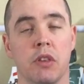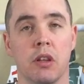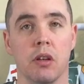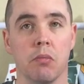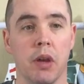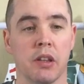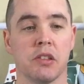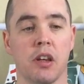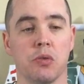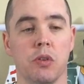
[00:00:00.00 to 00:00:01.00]
the
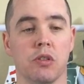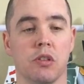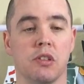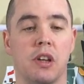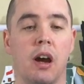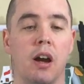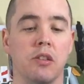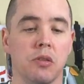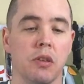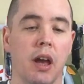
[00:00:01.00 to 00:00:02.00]
accessories are
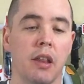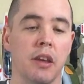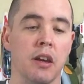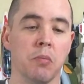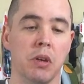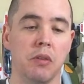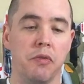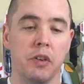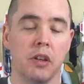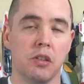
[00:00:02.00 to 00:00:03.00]
designed so that they can be
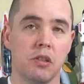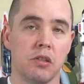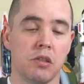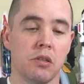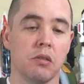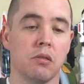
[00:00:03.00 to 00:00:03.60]
fists